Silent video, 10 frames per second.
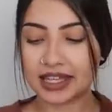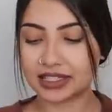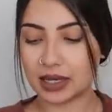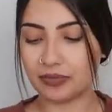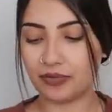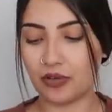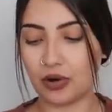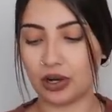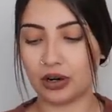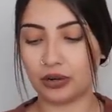some
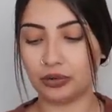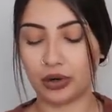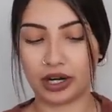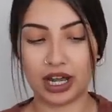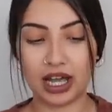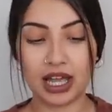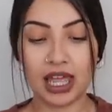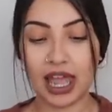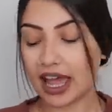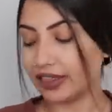for Aurora,
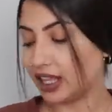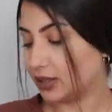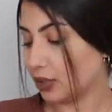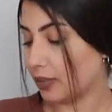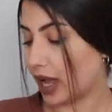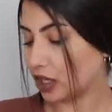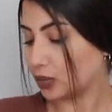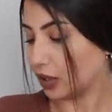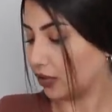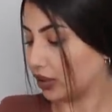and these will match
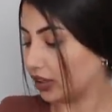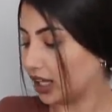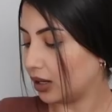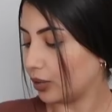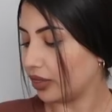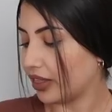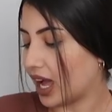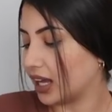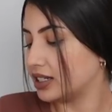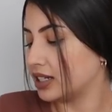perfectly with
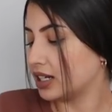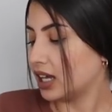that